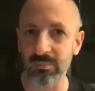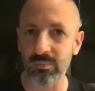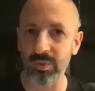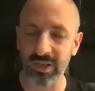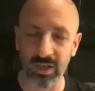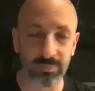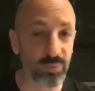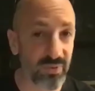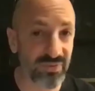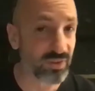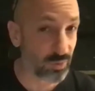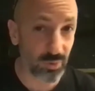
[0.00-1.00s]
We cannot promise
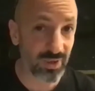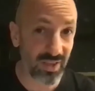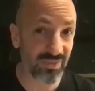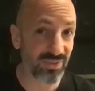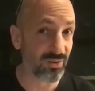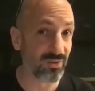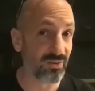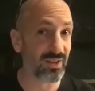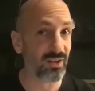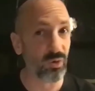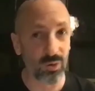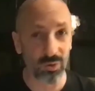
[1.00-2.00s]
that we will answer
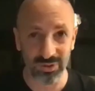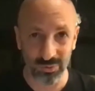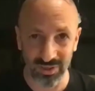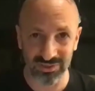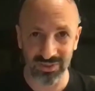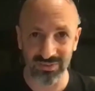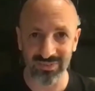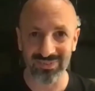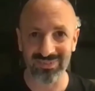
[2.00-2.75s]
all the questions.